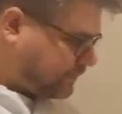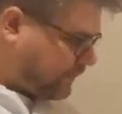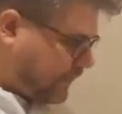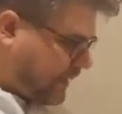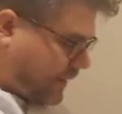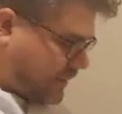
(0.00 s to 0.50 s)

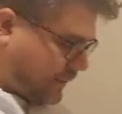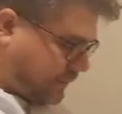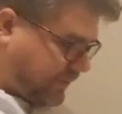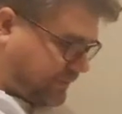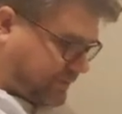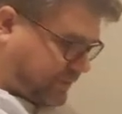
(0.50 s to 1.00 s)
A couple
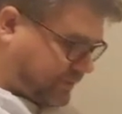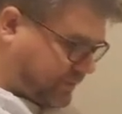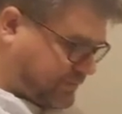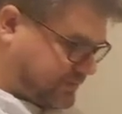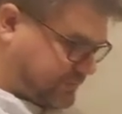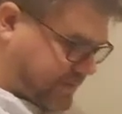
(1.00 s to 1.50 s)
things I
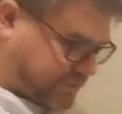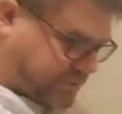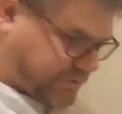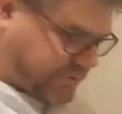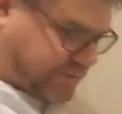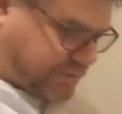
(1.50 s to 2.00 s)
wanted to
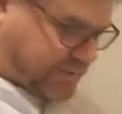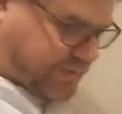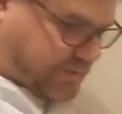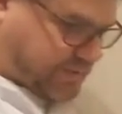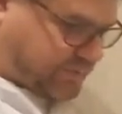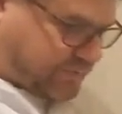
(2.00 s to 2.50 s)
mention.
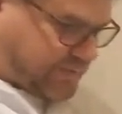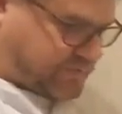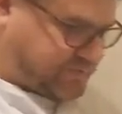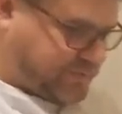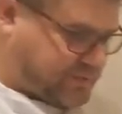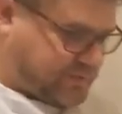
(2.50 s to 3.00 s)
The
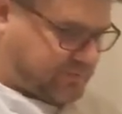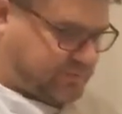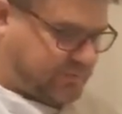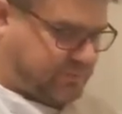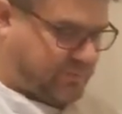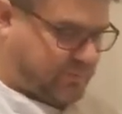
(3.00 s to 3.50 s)
recipe calls for
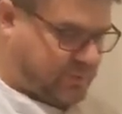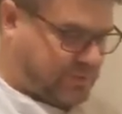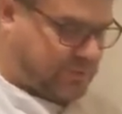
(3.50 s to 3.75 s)
4